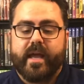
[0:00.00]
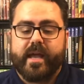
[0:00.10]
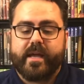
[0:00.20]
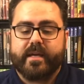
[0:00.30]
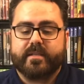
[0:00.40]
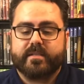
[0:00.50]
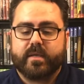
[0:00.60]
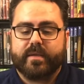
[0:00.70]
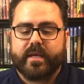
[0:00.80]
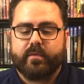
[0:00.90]
and
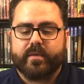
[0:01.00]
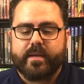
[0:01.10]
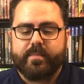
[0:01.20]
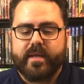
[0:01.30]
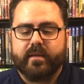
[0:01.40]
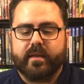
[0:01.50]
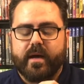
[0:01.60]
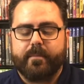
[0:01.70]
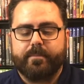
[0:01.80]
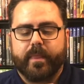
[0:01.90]
so when they peel
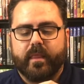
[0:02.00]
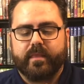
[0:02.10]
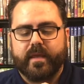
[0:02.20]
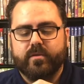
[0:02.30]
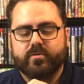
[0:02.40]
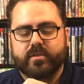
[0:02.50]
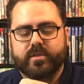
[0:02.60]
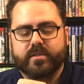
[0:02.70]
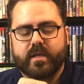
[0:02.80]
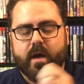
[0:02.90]
up, they usually
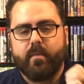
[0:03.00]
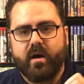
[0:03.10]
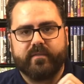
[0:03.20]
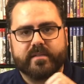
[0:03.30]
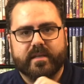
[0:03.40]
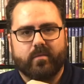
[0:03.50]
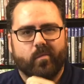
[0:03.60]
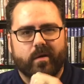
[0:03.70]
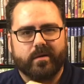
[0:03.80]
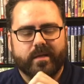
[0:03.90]
just come off as like
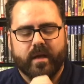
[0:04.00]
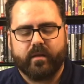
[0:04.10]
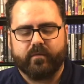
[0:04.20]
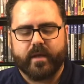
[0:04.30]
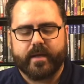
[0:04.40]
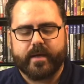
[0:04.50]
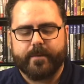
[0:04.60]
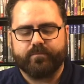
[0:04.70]
one kind of like